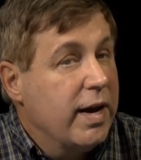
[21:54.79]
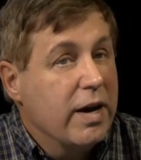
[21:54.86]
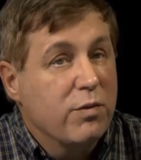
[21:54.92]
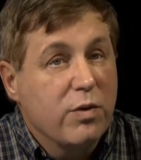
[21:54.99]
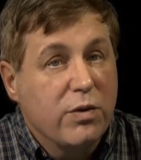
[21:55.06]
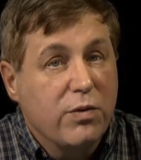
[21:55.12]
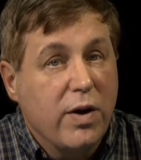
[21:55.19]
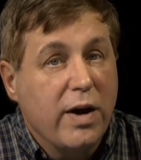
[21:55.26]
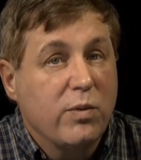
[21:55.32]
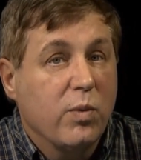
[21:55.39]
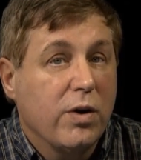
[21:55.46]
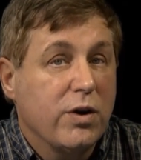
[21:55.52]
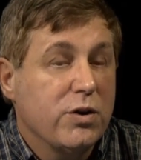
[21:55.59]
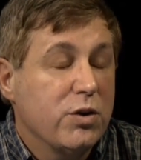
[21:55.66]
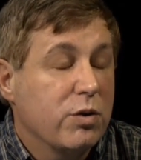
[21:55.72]
And if we find
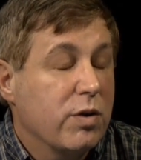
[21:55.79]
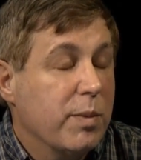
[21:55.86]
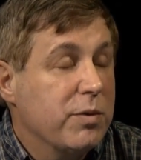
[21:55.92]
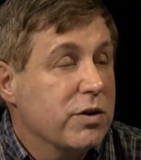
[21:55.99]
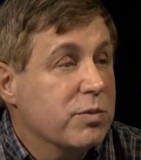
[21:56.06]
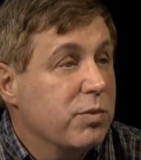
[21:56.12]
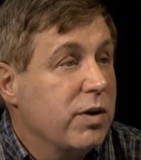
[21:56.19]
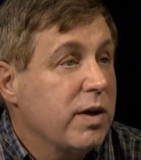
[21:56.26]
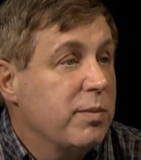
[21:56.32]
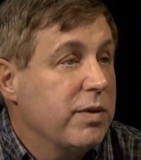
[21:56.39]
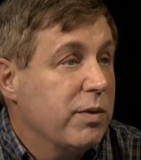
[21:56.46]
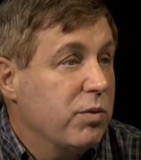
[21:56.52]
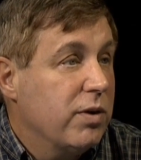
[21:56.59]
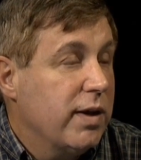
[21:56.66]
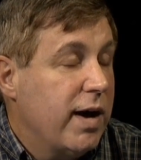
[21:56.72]
one or two cryptosporidium,
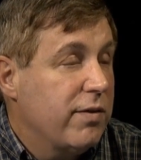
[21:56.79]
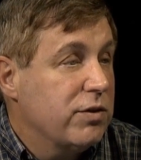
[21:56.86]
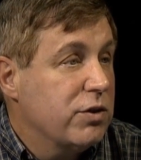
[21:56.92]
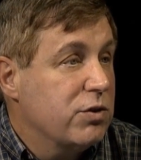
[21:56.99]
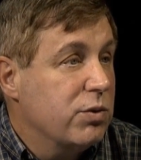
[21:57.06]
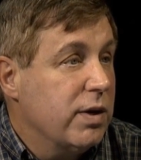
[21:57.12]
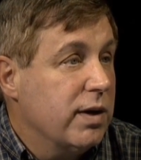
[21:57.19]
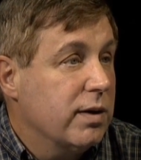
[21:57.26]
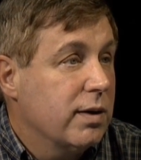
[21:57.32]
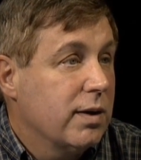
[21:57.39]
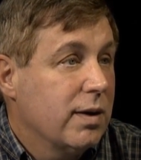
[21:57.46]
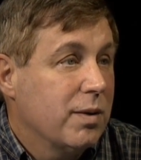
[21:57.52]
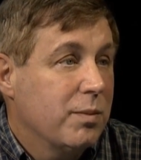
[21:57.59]
then we'll have to treat.